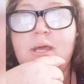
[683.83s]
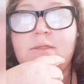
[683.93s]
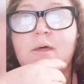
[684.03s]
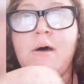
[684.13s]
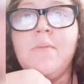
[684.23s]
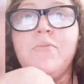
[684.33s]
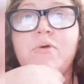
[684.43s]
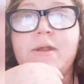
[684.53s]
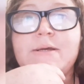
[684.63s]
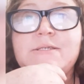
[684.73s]
and the
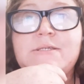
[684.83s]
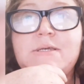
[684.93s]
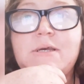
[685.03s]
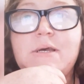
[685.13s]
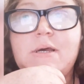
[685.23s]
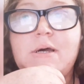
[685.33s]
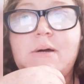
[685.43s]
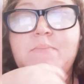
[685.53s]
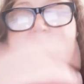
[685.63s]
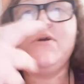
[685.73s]
humbleness,
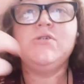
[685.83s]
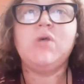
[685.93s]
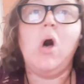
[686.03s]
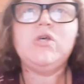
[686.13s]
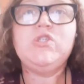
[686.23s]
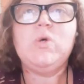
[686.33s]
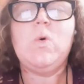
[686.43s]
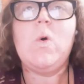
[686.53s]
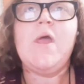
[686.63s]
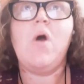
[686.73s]
but there's
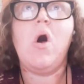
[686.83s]
also an